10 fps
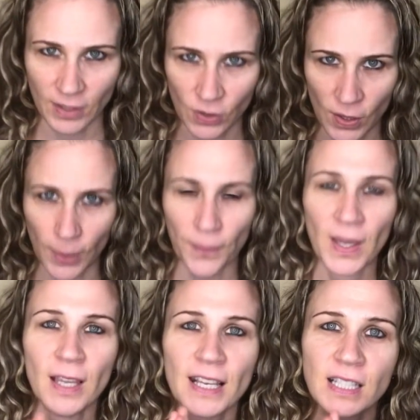So
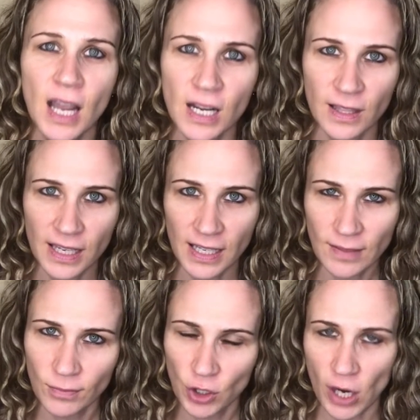that's kind of
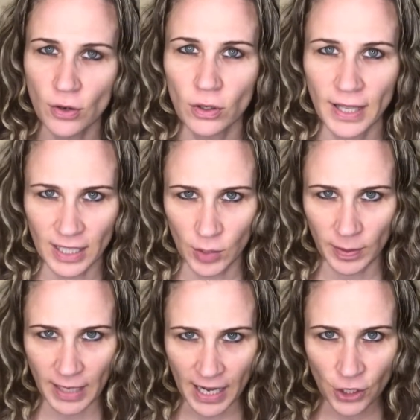the general
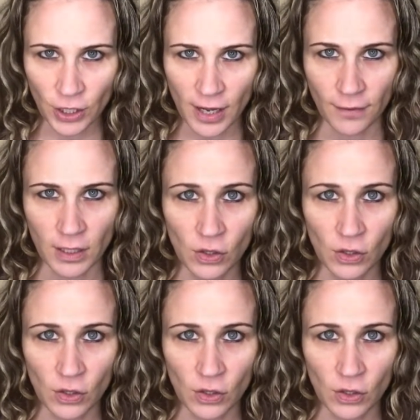explanation of it.